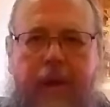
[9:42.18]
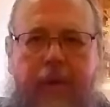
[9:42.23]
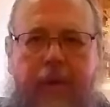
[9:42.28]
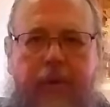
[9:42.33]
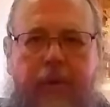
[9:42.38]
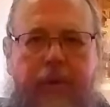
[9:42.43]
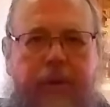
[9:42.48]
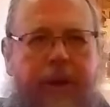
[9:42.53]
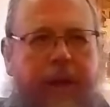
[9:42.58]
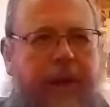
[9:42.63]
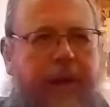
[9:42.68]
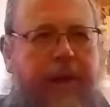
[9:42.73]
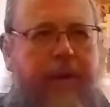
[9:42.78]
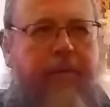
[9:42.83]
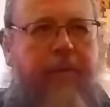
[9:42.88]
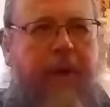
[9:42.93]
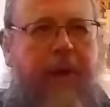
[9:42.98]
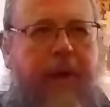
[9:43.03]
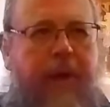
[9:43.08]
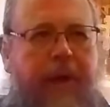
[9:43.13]

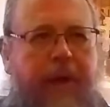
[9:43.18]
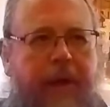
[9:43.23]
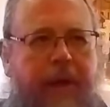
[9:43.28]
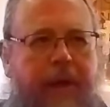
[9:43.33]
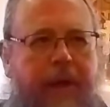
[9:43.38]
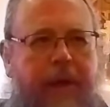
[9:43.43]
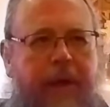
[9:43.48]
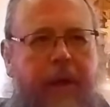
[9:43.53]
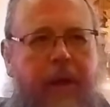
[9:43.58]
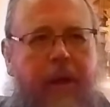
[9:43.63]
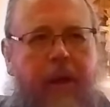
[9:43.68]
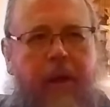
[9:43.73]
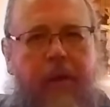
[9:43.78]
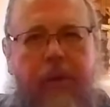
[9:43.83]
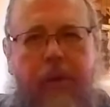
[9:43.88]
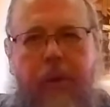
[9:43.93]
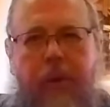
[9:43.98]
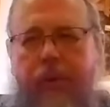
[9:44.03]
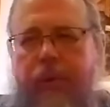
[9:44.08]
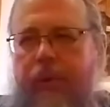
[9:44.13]
created by a, a
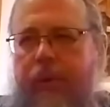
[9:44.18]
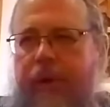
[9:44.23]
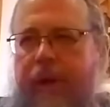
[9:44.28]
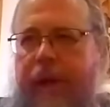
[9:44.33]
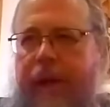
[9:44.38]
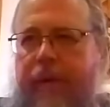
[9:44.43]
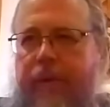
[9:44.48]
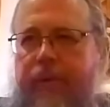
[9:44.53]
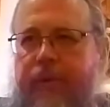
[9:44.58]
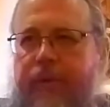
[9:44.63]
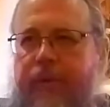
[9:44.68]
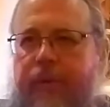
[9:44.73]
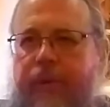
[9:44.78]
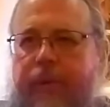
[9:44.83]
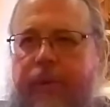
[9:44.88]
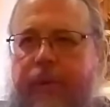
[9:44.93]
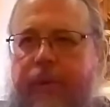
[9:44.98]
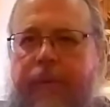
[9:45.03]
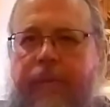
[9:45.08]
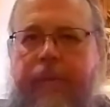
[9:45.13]
local
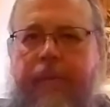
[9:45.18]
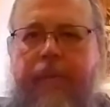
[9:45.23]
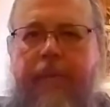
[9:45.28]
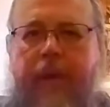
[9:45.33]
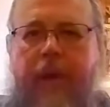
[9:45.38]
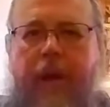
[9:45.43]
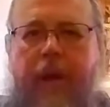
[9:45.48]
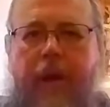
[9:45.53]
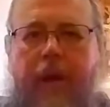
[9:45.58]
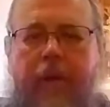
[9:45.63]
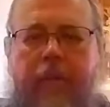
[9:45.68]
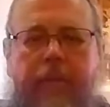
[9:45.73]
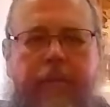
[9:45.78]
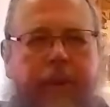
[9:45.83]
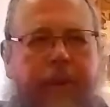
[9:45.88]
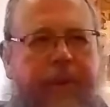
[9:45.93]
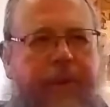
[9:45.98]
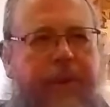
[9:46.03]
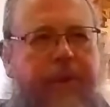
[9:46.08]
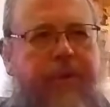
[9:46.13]
council, um,
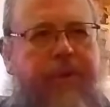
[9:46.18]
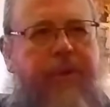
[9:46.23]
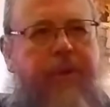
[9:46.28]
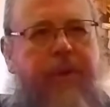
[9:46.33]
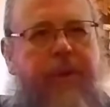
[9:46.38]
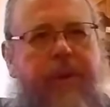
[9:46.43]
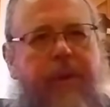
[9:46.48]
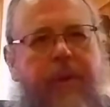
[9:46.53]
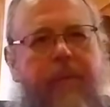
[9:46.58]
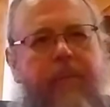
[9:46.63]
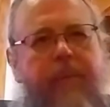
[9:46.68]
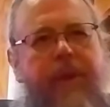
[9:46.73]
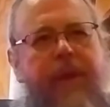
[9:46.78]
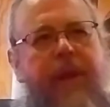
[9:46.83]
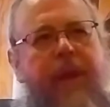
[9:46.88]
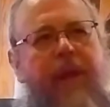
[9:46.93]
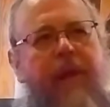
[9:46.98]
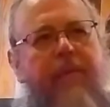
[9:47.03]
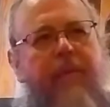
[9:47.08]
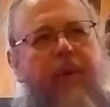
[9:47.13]
but this
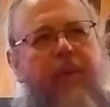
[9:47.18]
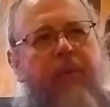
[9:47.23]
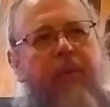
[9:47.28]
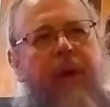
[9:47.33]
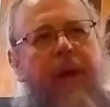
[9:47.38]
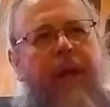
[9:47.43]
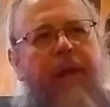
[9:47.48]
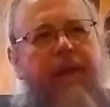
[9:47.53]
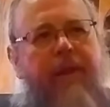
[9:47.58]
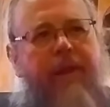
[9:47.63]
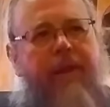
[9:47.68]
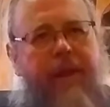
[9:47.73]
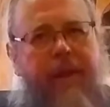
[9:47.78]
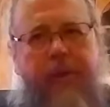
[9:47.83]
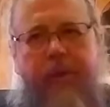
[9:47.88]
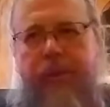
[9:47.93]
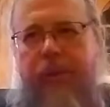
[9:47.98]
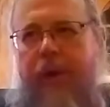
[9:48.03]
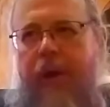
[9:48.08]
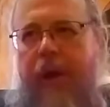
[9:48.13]
became a rallying
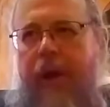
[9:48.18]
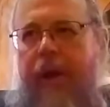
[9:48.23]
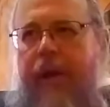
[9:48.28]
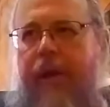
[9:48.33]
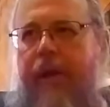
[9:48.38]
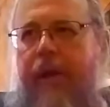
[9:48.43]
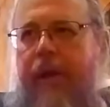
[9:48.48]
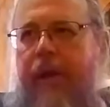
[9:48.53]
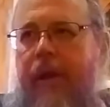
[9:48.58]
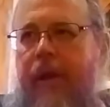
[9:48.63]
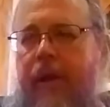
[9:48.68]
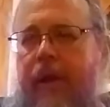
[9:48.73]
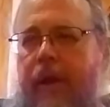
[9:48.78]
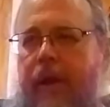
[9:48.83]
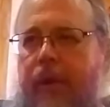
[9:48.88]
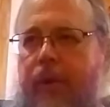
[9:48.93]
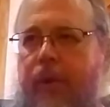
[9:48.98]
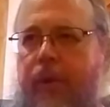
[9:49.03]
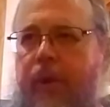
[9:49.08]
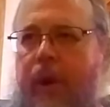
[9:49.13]
cry
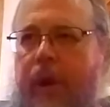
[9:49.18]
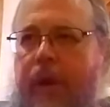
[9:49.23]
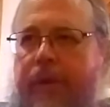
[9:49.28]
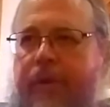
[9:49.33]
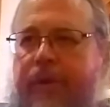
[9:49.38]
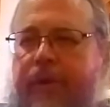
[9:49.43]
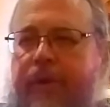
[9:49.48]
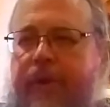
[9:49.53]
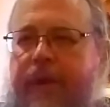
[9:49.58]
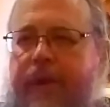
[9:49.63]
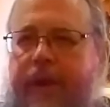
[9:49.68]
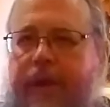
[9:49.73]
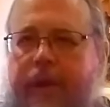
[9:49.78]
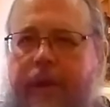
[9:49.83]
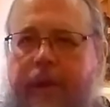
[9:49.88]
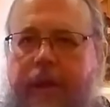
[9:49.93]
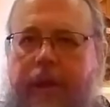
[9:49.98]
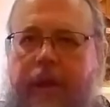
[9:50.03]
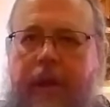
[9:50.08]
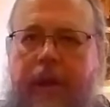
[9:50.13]
across
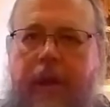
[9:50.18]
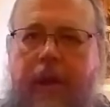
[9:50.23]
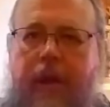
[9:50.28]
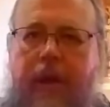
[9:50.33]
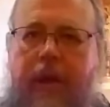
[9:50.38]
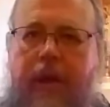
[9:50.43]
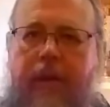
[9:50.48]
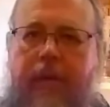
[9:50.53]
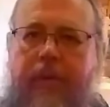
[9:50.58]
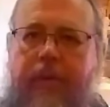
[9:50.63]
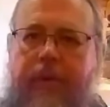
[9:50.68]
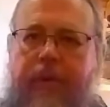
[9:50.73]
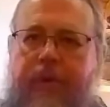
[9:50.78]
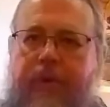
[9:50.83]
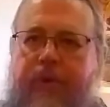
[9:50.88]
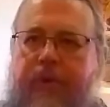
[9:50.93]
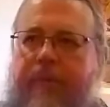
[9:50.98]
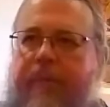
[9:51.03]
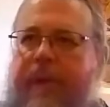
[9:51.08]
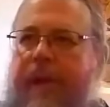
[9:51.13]
the, uh, the
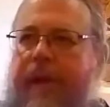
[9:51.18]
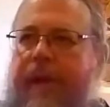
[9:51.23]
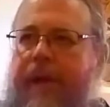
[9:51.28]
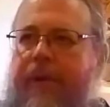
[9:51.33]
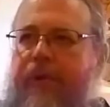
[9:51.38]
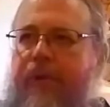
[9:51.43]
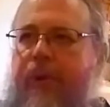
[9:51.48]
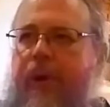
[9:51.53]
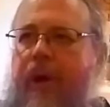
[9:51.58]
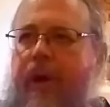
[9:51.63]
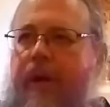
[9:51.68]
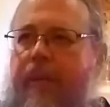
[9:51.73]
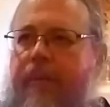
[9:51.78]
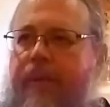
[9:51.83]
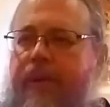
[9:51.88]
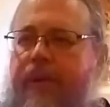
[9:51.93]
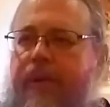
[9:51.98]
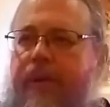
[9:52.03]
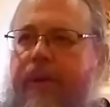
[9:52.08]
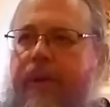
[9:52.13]
Germanic
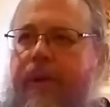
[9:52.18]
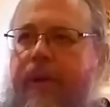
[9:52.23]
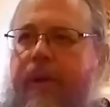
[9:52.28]
tribes.